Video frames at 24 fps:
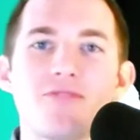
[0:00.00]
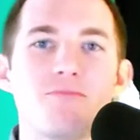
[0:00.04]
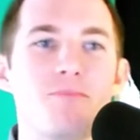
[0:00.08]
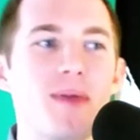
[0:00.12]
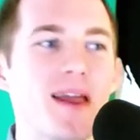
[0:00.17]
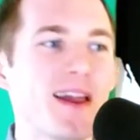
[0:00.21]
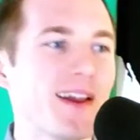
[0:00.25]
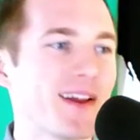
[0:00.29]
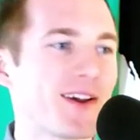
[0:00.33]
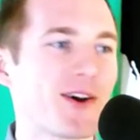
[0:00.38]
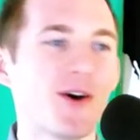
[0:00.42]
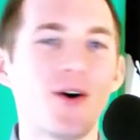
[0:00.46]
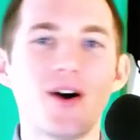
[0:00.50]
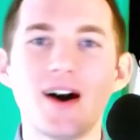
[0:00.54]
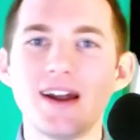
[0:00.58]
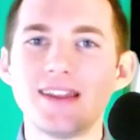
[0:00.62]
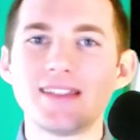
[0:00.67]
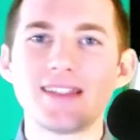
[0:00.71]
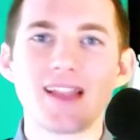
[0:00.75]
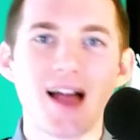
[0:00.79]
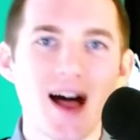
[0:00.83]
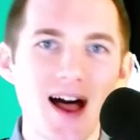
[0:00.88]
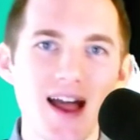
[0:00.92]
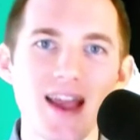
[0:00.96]
Bitcoin
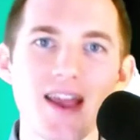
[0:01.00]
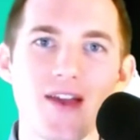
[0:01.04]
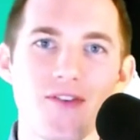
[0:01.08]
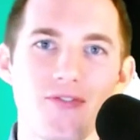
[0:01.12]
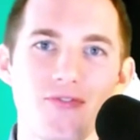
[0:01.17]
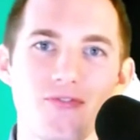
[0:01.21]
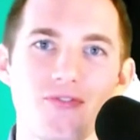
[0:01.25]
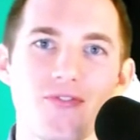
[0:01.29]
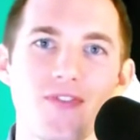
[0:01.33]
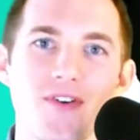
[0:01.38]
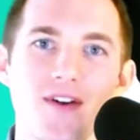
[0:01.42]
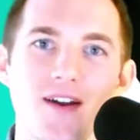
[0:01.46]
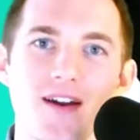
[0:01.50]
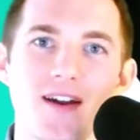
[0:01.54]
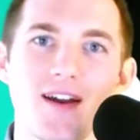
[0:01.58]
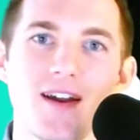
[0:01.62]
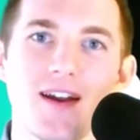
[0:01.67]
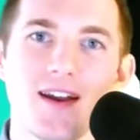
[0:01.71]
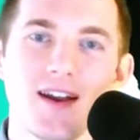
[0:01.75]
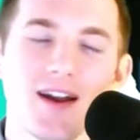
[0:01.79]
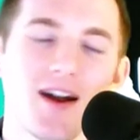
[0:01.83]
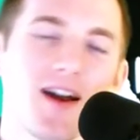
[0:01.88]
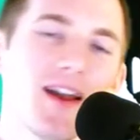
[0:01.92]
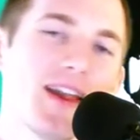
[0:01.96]
life.
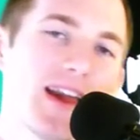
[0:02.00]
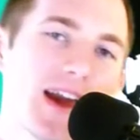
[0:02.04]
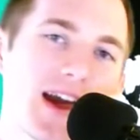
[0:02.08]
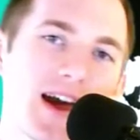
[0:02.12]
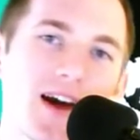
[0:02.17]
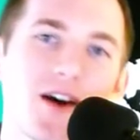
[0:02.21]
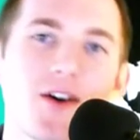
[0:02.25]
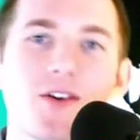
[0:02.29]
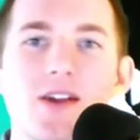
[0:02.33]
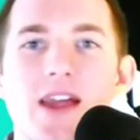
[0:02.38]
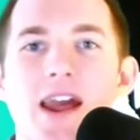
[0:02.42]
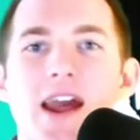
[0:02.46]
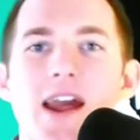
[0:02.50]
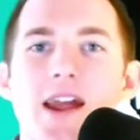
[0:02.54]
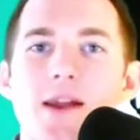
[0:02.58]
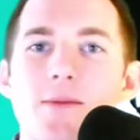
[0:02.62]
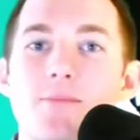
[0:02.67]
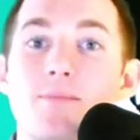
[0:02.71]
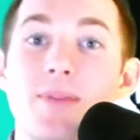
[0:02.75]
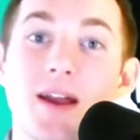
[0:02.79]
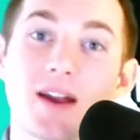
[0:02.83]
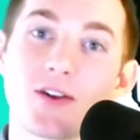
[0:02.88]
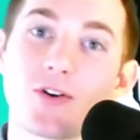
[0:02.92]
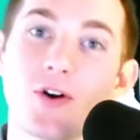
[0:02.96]
Yeah, okay,
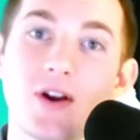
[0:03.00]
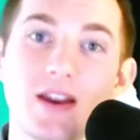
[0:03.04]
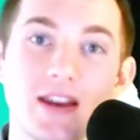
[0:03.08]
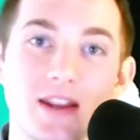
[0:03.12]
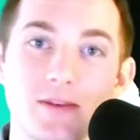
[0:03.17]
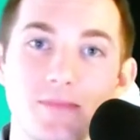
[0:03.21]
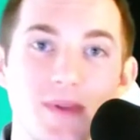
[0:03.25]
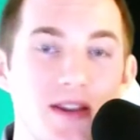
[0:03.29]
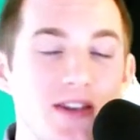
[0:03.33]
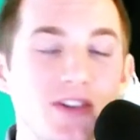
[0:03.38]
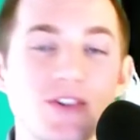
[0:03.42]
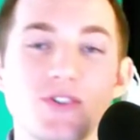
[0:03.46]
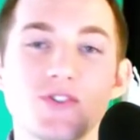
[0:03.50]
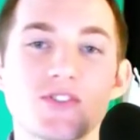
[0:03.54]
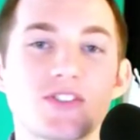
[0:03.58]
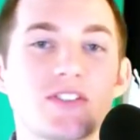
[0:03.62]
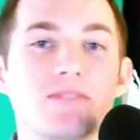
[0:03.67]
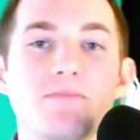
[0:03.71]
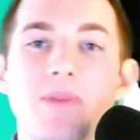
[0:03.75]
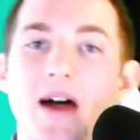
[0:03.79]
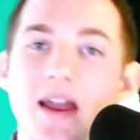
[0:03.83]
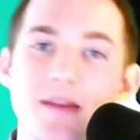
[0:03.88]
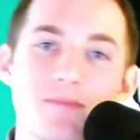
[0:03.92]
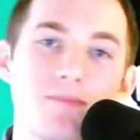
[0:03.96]
Bitcoin had been used
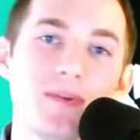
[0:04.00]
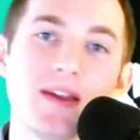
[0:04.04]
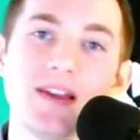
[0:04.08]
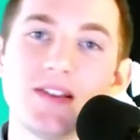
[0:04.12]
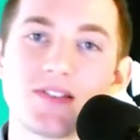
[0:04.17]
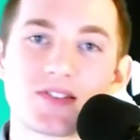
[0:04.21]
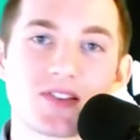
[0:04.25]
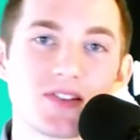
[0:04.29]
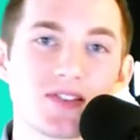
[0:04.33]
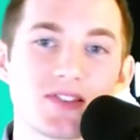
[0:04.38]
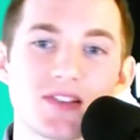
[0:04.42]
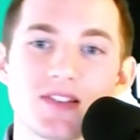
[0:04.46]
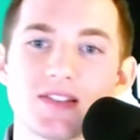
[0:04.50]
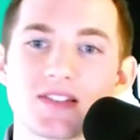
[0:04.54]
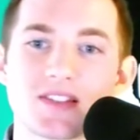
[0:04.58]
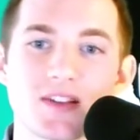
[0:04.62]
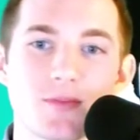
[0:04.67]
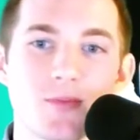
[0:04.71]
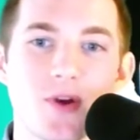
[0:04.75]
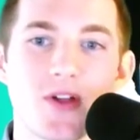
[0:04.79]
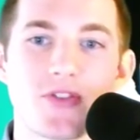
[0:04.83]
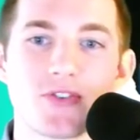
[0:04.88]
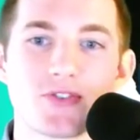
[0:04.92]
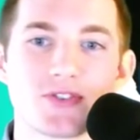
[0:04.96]
to buy pizzas and
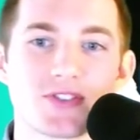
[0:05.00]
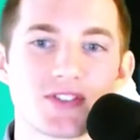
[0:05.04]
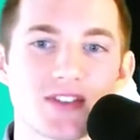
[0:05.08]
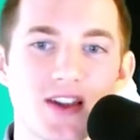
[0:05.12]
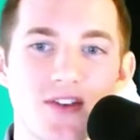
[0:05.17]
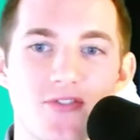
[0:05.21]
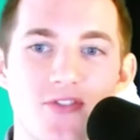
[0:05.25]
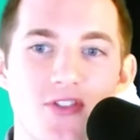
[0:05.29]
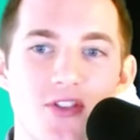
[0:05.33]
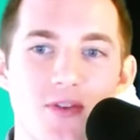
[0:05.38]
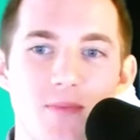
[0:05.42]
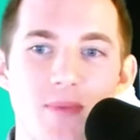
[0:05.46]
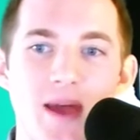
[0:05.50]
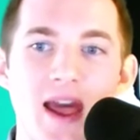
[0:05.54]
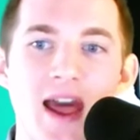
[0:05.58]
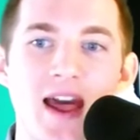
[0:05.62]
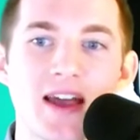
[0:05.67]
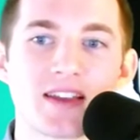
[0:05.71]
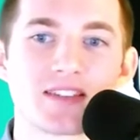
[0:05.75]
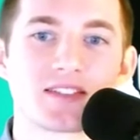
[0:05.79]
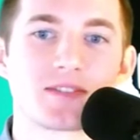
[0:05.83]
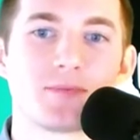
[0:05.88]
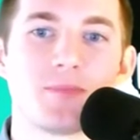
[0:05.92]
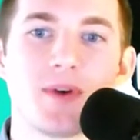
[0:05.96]
some other stuff in the
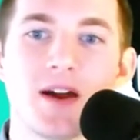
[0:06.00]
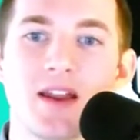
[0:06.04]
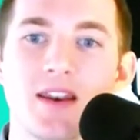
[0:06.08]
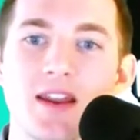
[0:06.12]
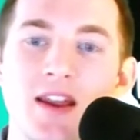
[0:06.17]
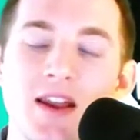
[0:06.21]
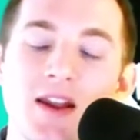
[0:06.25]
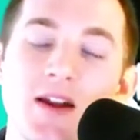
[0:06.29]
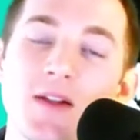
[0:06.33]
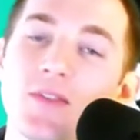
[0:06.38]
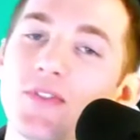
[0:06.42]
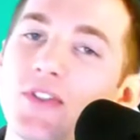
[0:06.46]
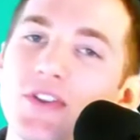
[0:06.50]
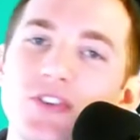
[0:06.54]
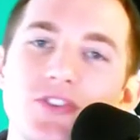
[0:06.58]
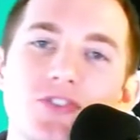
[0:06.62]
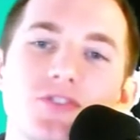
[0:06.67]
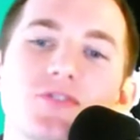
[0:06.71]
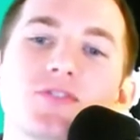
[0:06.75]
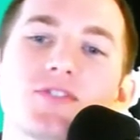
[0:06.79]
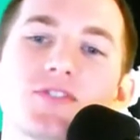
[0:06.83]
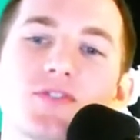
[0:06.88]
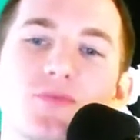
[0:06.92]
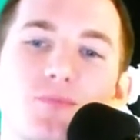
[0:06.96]
past, but the
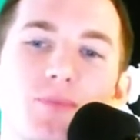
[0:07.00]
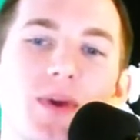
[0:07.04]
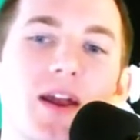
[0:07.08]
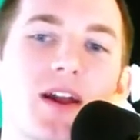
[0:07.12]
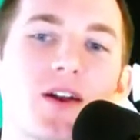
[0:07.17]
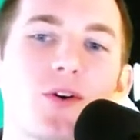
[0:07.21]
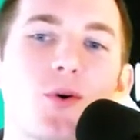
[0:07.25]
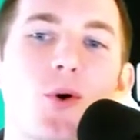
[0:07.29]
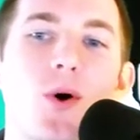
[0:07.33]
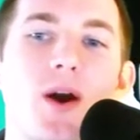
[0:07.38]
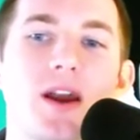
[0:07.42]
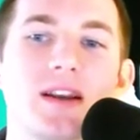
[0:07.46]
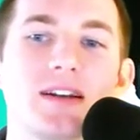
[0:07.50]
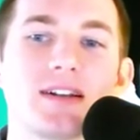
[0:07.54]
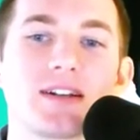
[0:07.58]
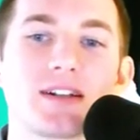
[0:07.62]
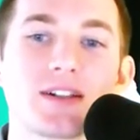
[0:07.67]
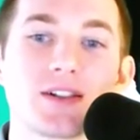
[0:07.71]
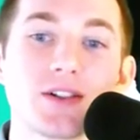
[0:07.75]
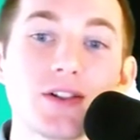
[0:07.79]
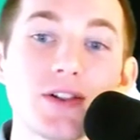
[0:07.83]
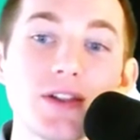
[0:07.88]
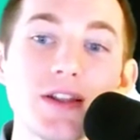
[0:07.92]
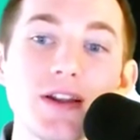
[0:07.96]
use of Bitcoin
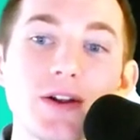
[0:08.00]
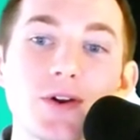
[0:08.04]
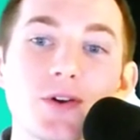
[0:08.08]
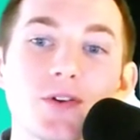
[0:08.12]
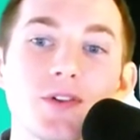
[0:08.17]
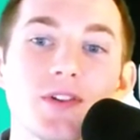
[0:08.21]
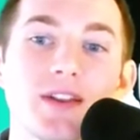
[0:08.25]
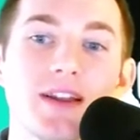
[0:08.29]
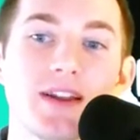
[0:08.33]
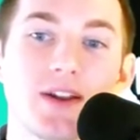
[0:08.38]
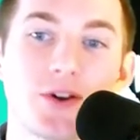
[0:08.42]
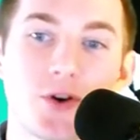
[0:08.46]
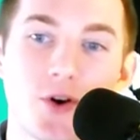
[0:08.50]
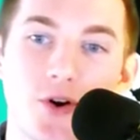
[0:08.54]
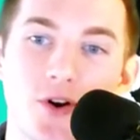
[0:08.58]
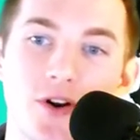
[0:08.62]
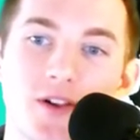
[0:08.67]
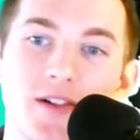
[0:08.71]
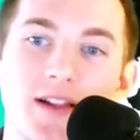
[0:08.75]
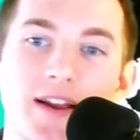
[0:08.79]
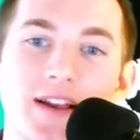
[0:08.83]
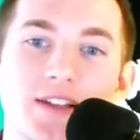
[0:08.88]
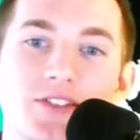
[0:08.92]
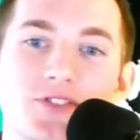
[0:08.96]
clearly
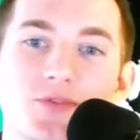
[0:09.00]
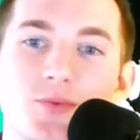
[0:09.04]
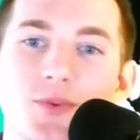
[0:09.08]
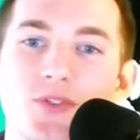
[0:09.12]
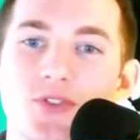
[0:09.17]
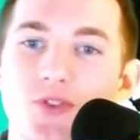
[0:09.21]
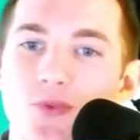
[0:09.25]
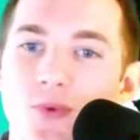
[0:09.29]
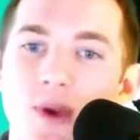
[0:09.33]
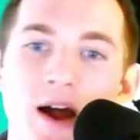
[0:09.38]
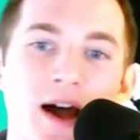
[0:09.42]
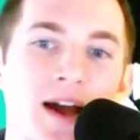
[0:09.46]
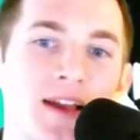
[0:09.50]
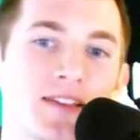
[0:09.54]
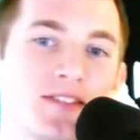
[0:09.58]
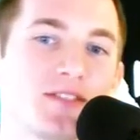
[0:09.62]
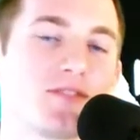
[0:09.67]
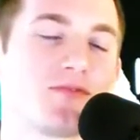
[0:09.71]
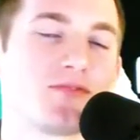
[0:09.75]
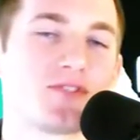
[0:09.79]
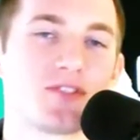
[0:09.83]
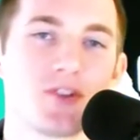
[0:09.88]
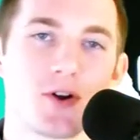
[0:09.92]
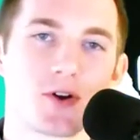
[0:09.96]
correlates with the rise
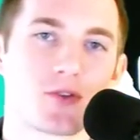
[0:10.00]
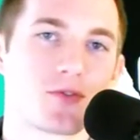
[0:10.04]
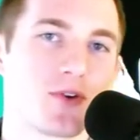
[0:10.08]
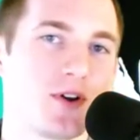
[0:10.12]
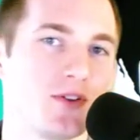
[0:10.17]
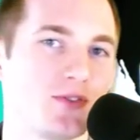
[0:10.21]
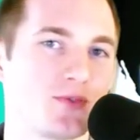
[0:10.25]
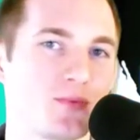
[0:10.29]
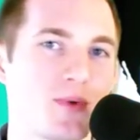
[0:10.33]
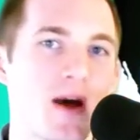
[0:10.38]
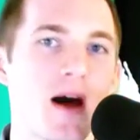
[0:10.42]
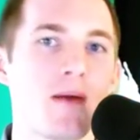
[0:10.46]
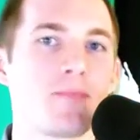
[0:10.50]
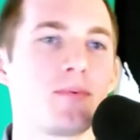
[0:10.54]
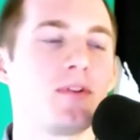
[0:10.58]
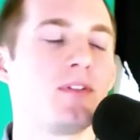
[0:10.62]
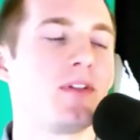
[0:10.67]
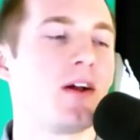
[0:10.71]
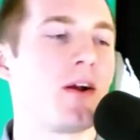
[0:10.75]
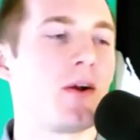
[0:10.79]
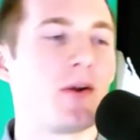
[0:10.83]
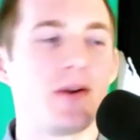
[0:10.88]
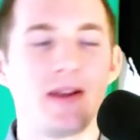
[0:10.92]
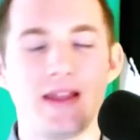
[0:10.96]
of Silk Road's
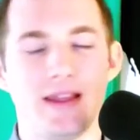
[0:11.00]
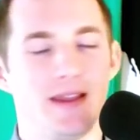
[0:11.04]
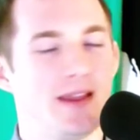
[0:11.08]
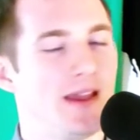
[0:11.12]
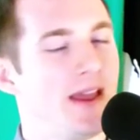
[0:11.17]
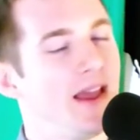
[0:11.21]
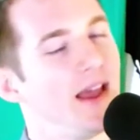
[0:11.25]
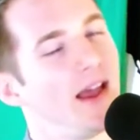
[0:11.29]
popularity.